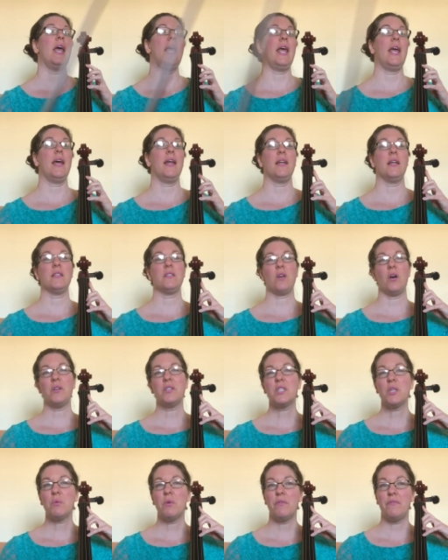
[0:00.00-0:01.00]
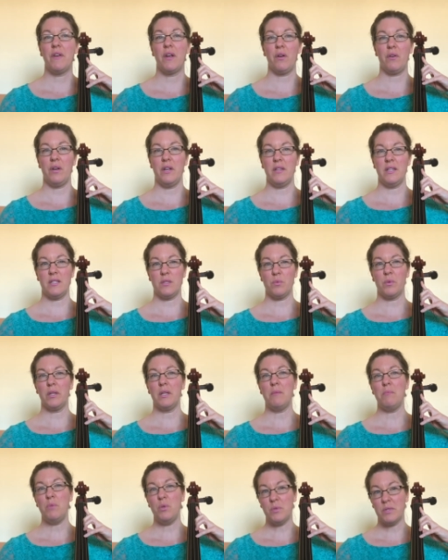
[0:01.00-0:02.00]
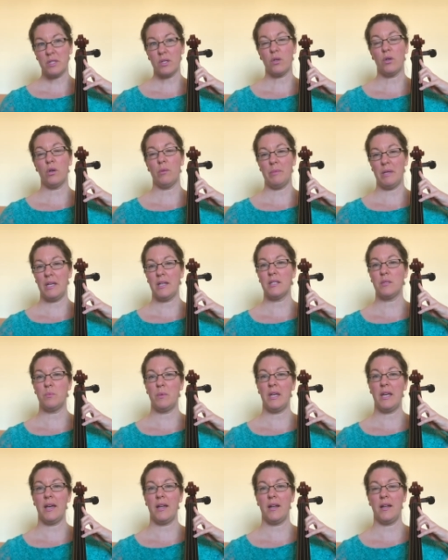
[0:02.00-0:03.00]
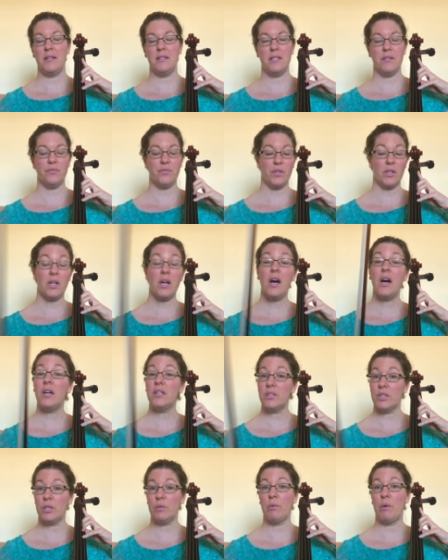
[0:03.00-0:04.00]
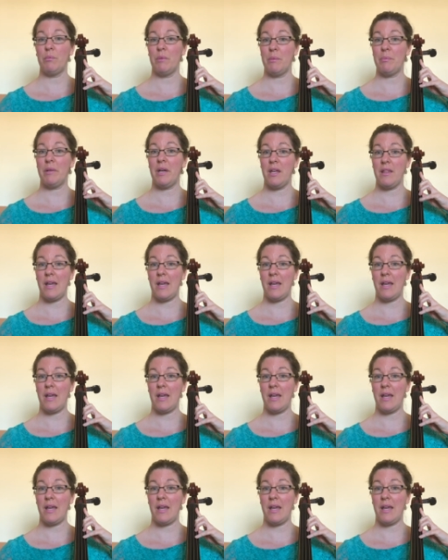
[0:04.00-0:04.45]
And it's also a fingering that's really musical because we get a different color when we play